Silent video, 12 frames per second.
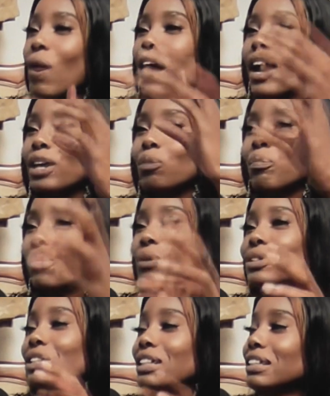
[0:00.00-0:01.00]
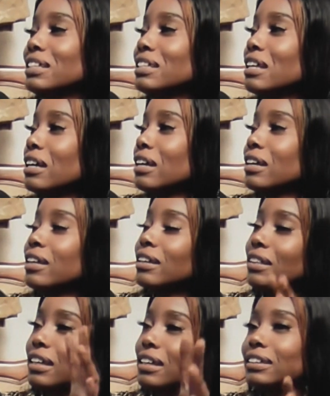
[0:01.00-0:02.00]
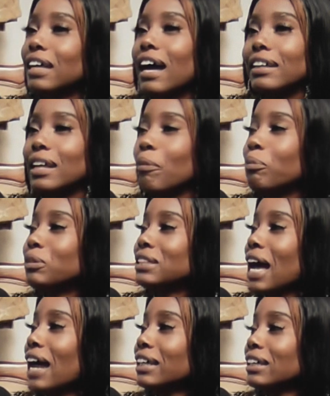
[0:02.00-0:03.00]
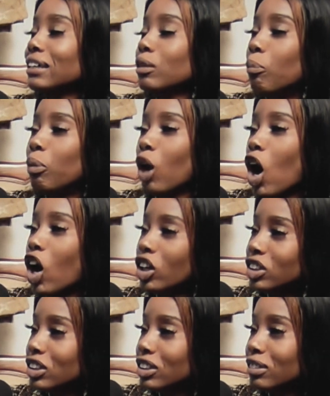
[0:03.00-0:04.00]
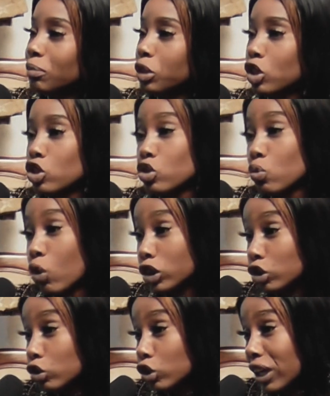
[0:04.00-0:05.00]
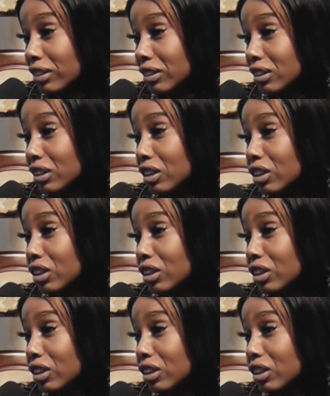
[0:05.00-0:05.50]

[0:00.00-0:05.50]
Why are you posting these things and then tagging blogs? Because you want to trend.